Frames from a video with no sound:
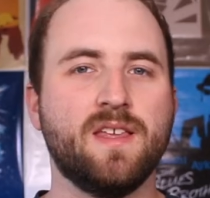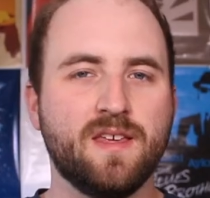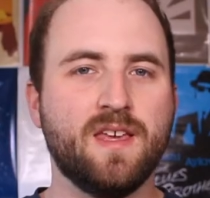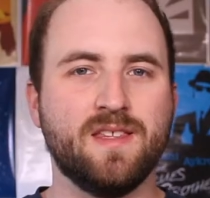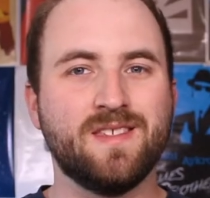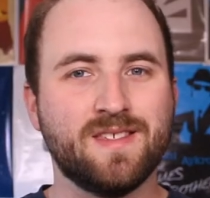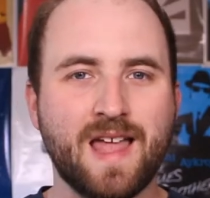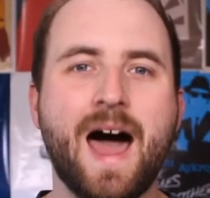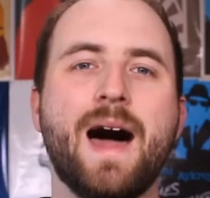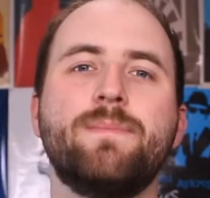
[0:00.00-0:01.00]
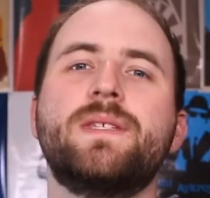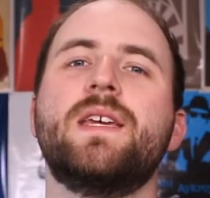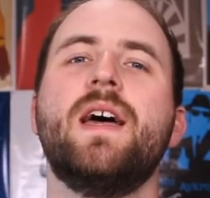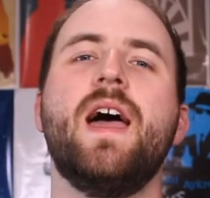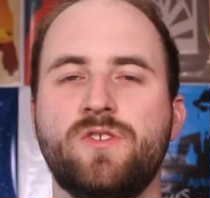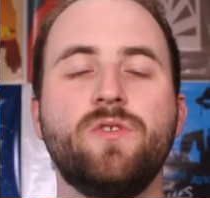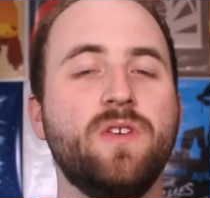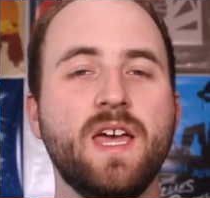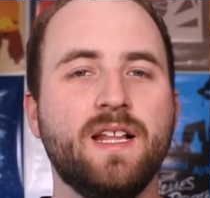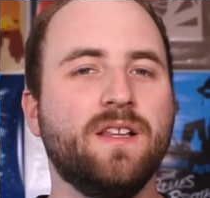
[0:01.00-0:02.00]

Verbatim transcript: it, it stops. So yeah,